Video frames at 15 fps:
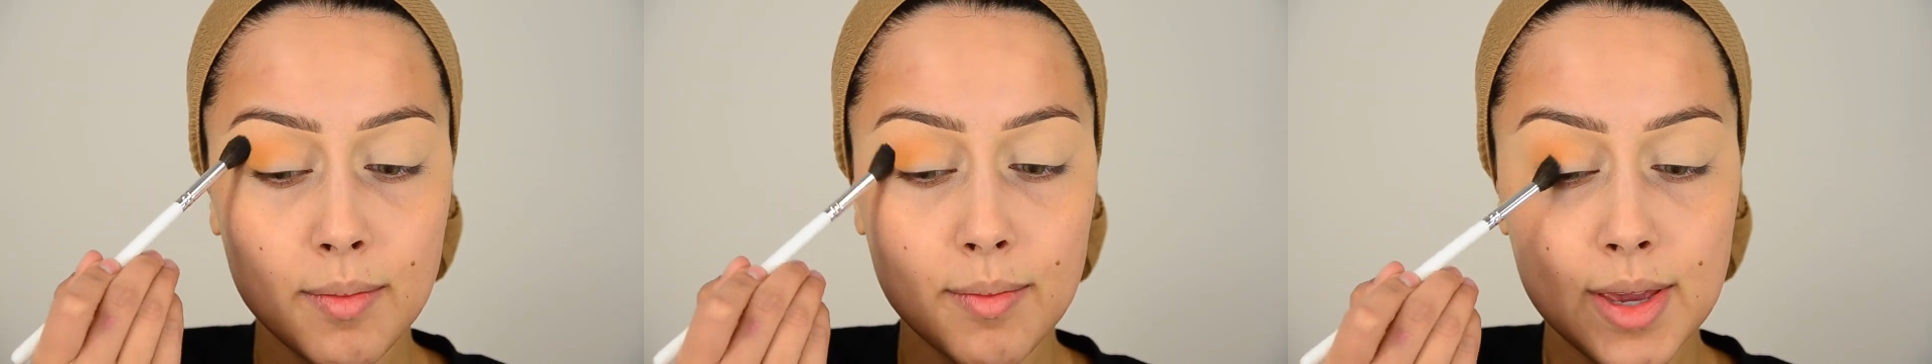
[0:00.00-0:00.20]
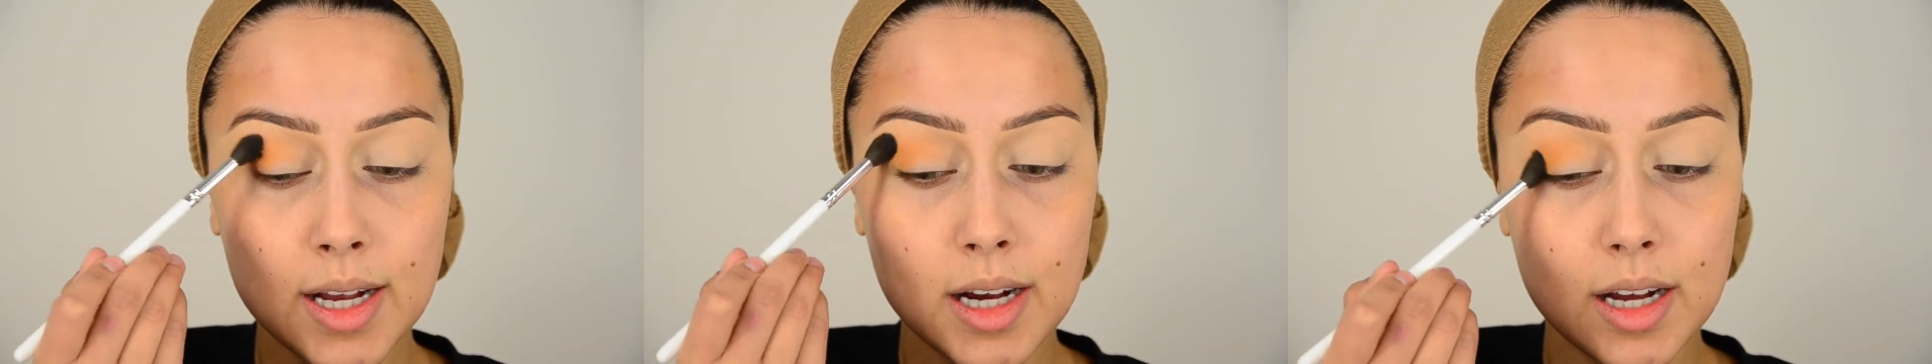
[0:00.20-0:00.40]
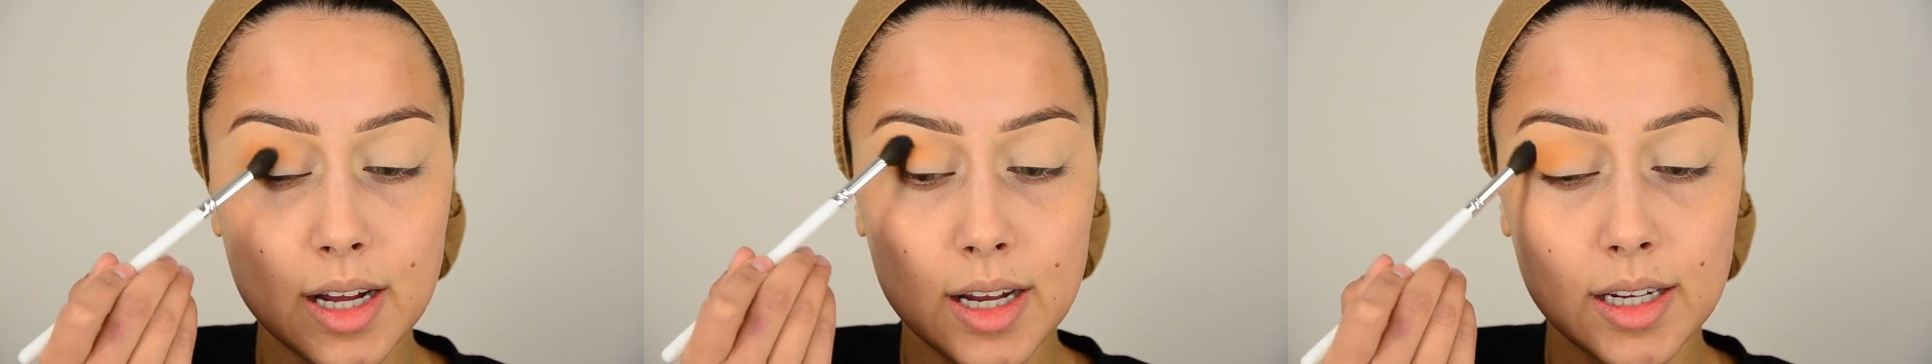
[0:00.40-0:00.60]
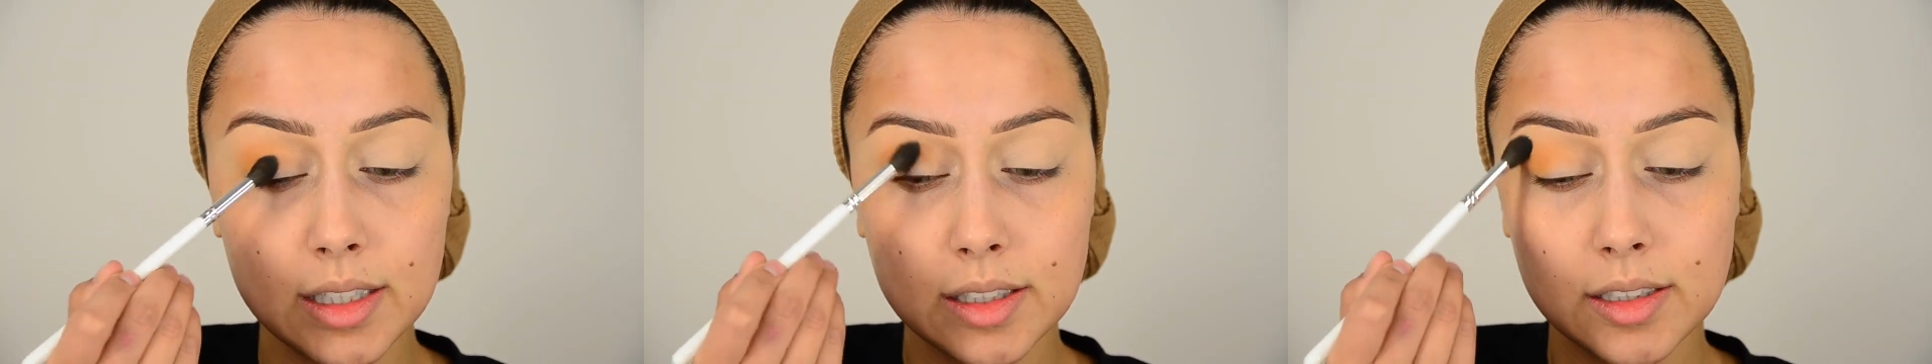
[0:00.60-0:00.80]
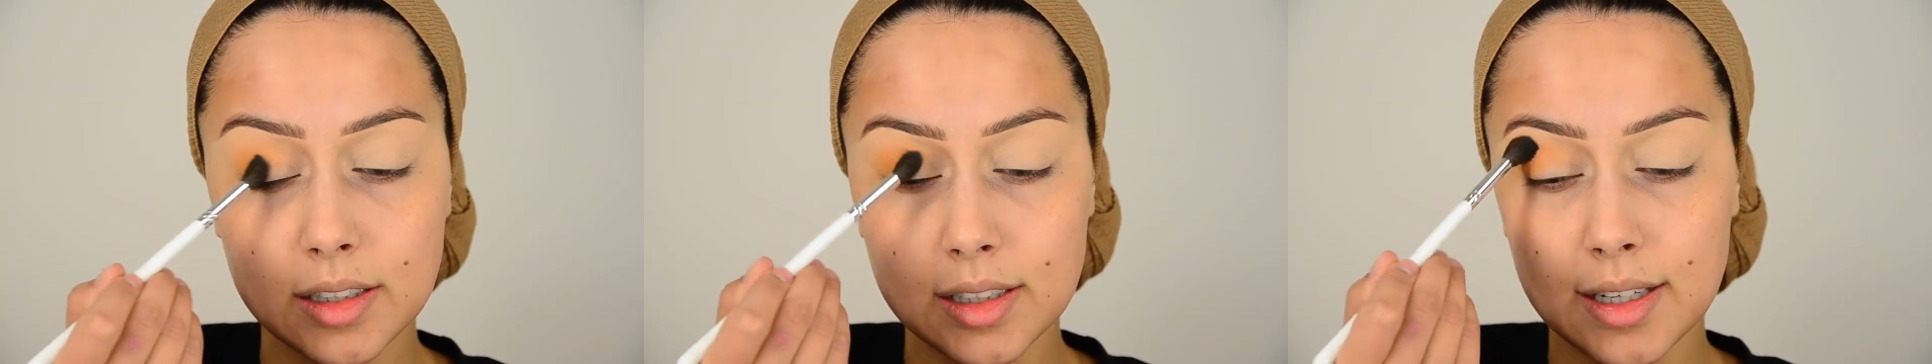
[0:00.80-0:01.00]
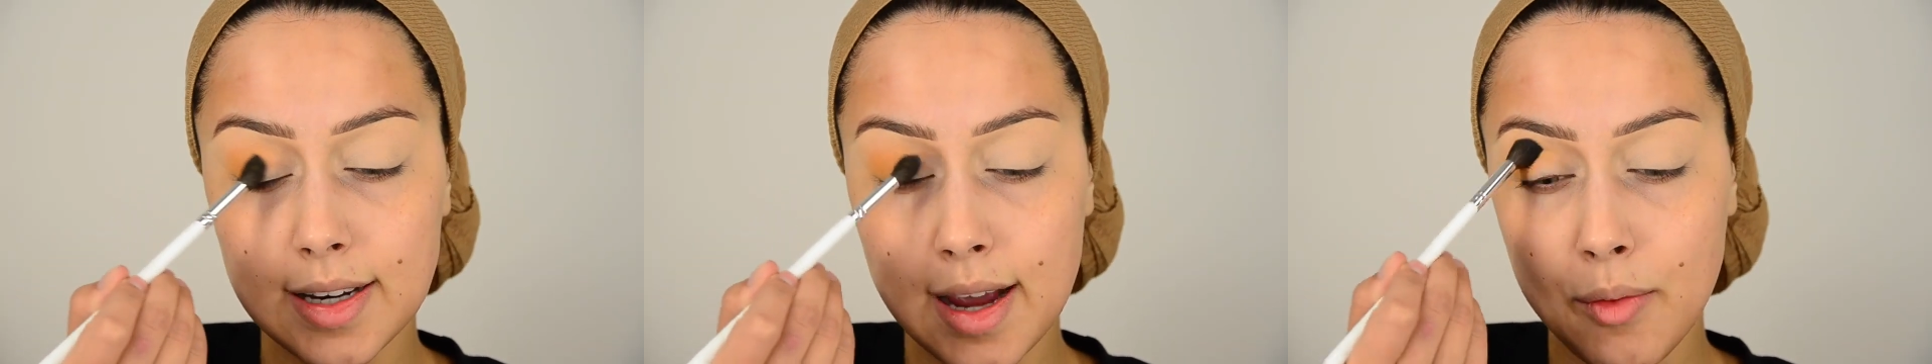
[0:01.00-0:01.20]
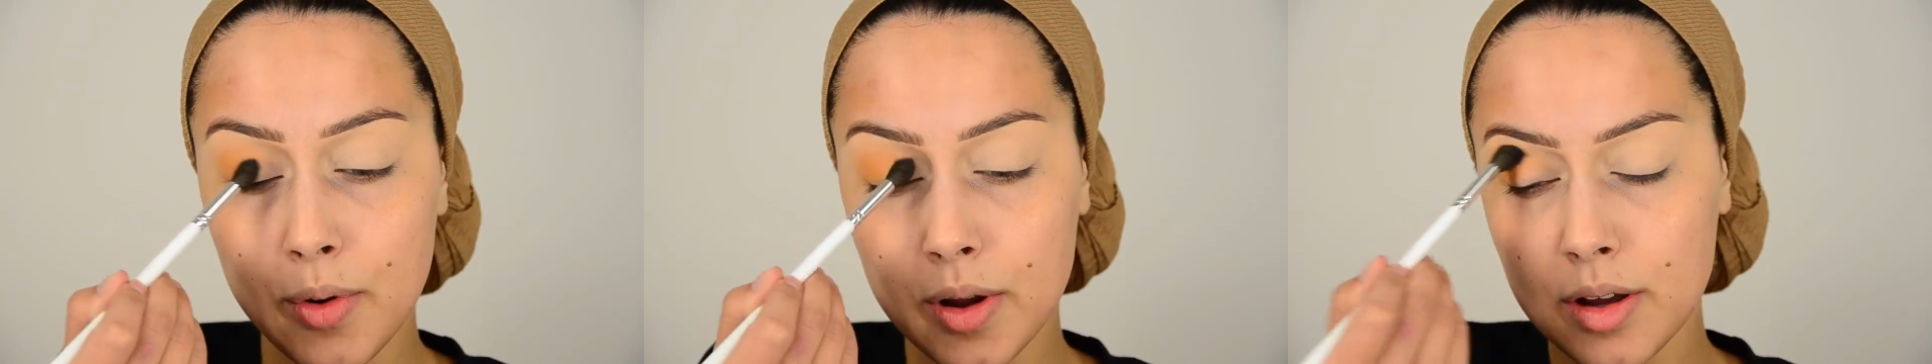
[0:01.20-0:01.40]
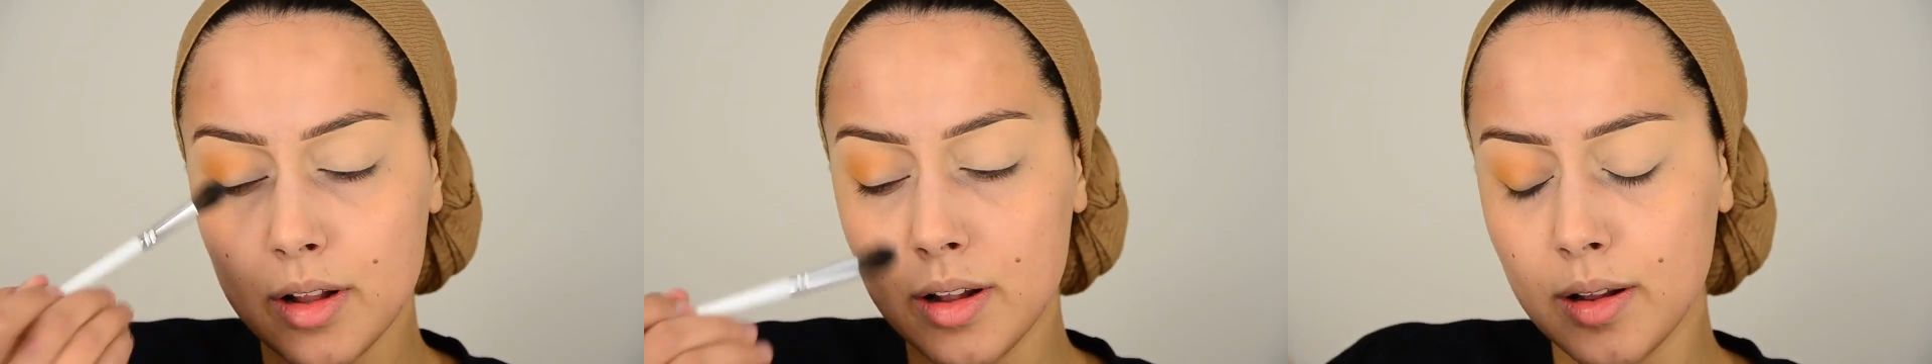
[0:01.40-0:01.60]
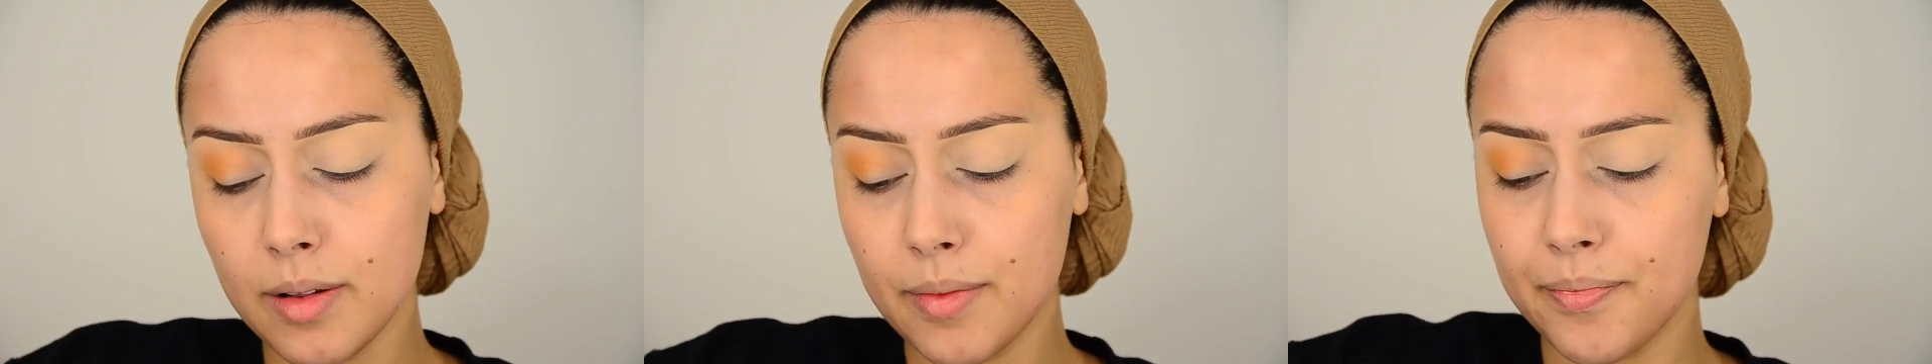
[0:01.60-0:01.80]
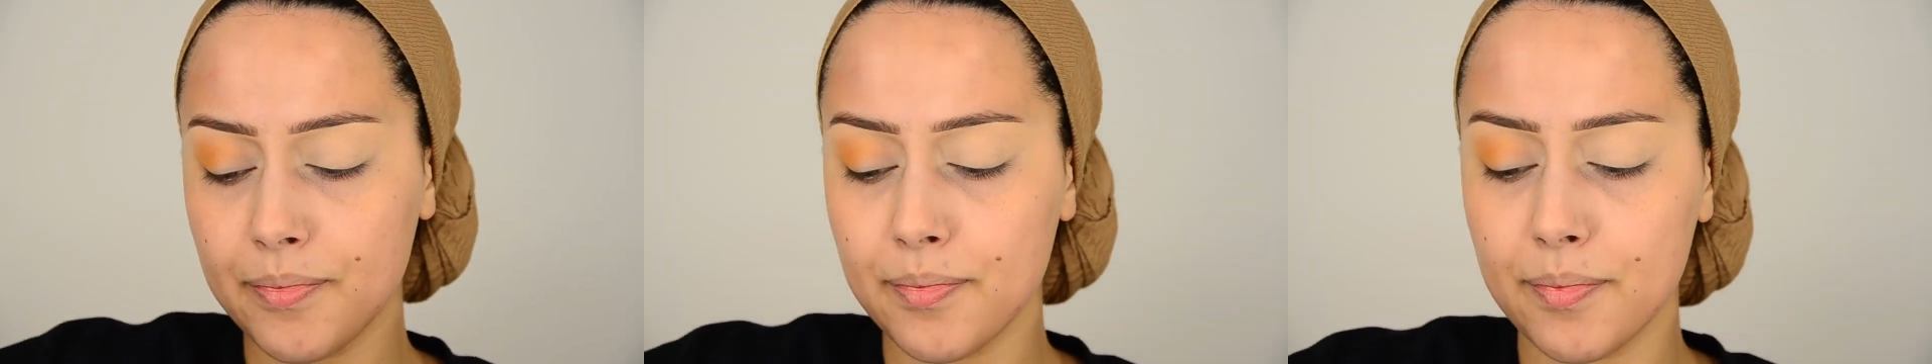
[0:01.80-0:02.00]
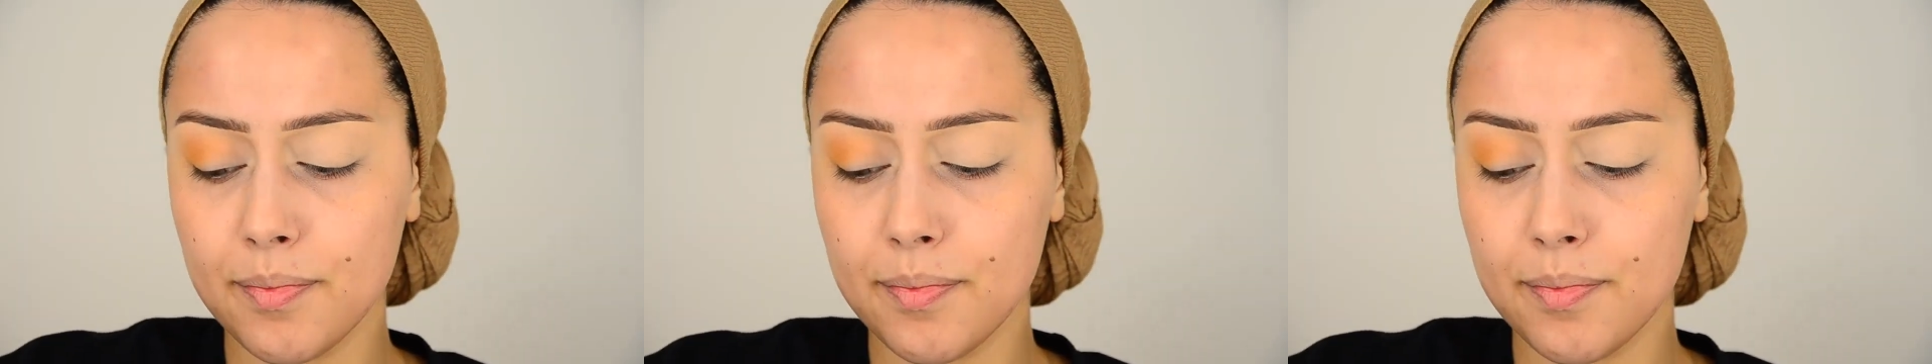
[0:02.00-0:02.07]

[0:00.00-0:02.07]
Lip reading: because that will